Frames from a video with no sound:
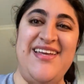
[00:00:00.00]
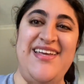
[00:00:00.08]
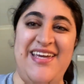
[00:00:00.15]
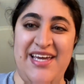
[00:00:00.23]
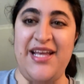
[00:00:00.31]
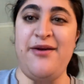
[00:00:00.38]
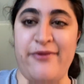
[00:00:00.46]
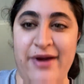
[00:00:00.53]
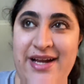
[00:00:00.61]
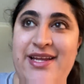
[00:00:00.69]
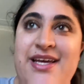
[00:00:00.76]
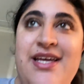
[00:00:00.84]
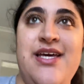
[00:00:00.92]
getting
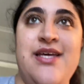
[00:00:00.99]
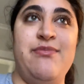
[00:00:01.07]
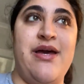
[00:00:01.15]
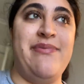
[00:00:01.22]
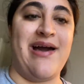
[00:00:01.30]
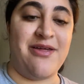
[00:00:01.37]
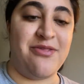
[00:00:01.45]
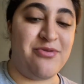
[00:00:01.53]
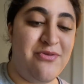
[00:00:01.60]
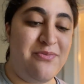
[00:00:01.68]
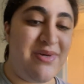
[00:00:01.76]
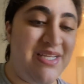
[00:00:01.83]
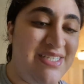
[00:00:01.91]
ready in my
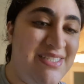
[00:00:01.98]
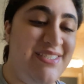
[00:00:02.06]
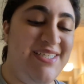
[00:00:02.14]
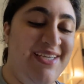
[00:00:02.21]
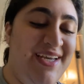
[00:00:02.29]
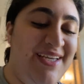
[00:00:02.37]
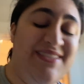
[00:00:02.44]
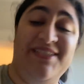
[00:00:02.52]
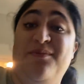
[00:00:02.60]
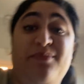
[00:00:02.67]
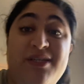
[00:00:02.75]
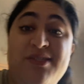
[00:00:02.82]
bathroom, but I didn't press